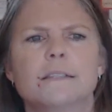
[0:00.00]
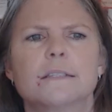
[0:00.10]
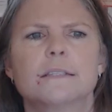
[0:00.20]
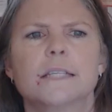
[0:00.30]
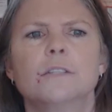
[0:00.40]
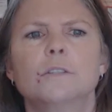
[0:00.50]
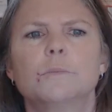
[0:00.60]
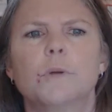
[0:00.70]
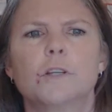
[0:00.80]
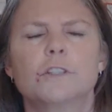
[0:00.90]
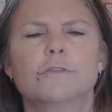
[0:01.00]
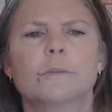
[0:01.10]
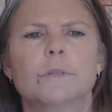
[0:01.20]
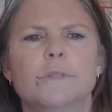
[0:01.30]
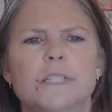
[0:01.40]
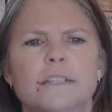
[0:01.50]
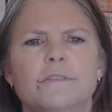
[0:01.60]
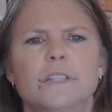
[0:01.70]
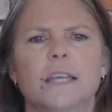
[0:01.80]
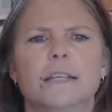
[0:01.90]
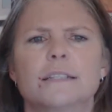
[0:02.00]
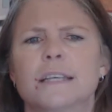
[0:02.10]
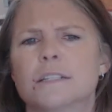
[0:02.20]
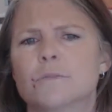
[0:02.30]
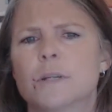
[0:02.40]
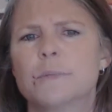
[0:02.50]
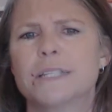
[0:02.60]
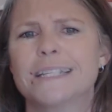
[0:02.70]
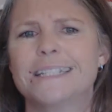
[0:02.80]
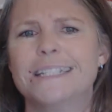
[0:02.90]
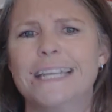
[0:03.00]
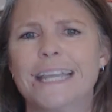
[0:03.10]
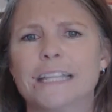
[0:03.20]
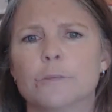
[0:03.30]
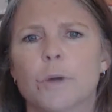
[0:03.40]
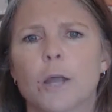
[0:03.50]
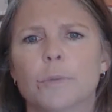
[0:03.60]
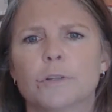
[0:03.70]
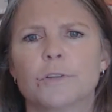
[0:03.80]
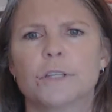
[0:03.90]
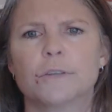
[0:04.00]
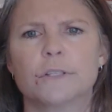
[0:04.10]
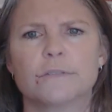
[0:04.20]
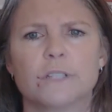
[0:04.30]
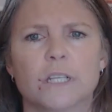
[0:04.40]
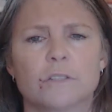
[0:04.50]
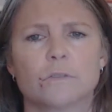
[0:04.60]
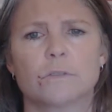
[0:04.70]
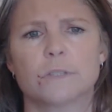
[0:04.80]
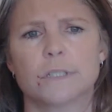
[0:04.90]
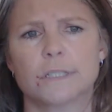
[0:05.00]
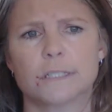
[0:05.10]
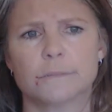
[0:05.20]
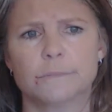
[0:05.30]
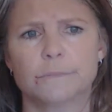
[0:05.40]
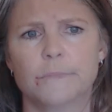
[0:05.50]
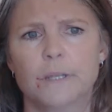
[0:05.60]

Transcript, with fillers: the signal departure from the received text that is represented today in the popular theories of textual criticism.